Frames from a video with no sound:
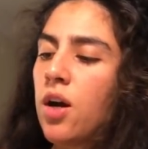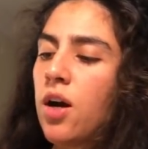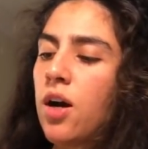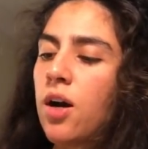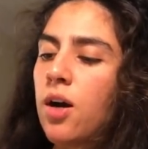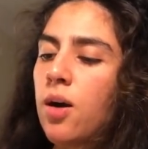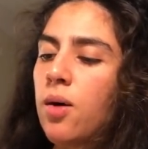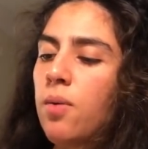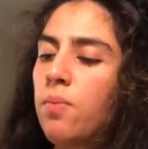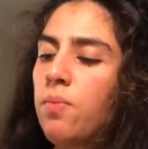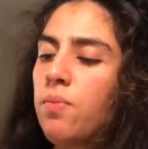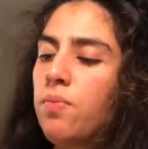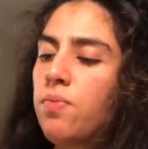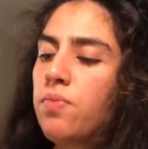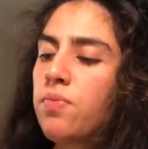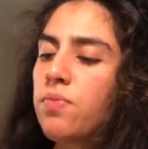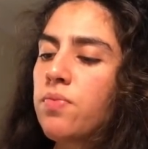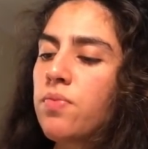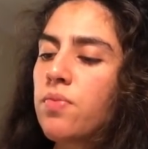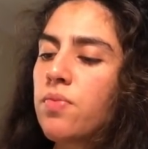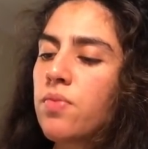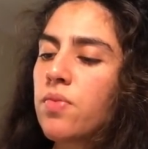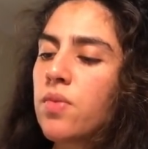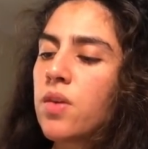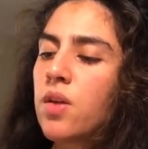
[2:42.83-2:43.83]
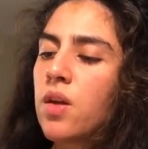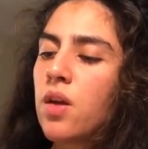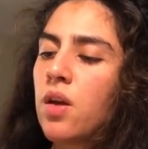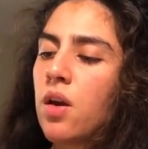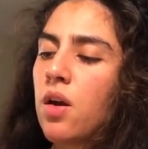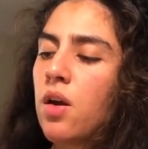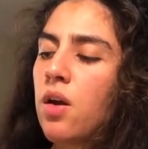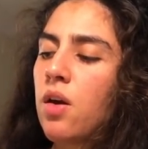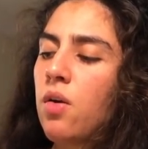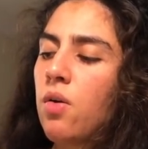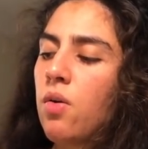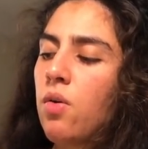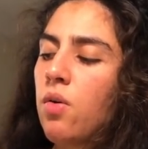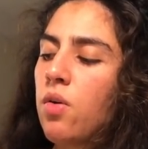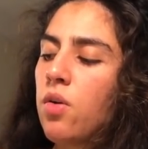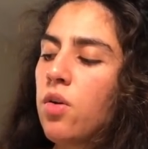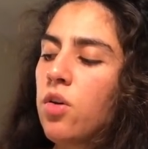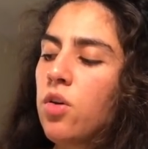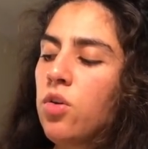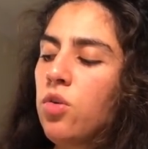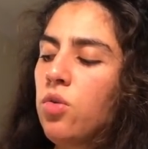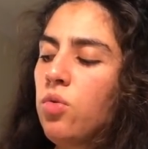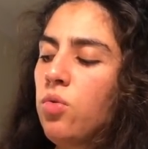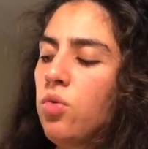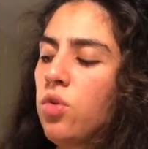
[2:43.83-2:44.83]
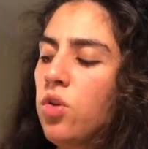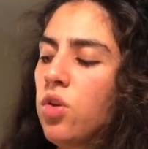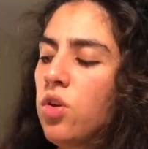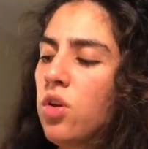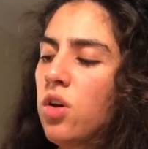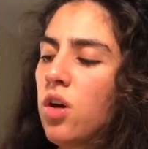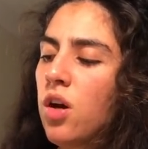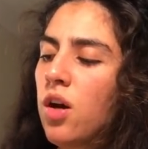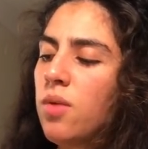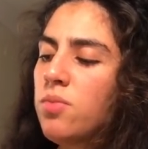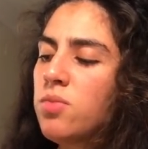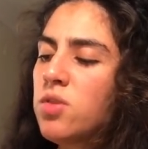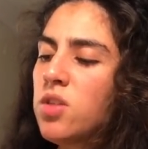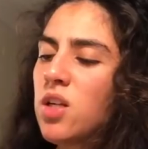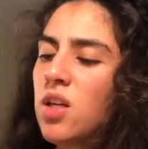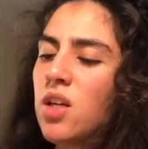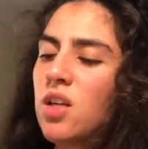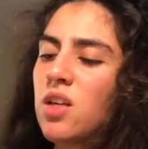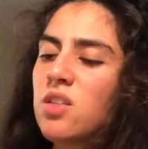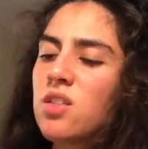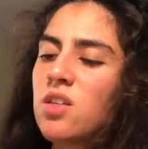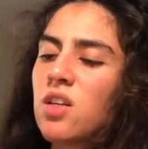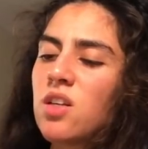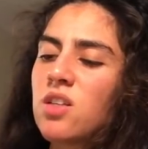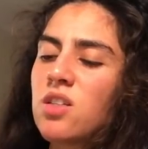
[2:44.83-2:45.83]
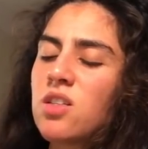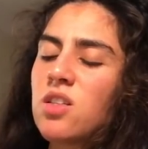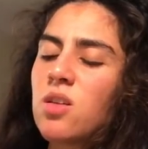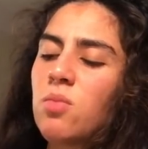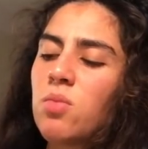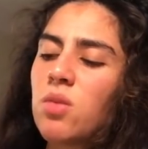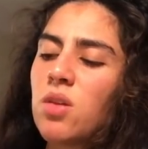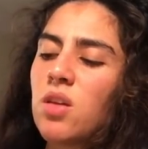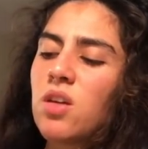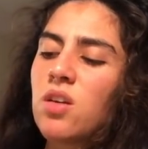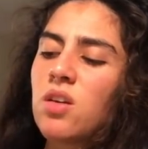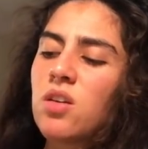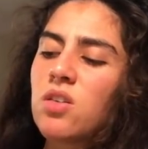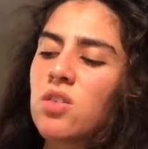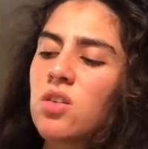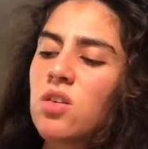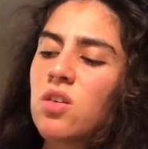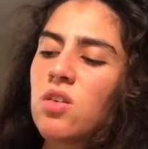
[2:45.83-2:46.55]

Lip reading: I'm seeing it as like something,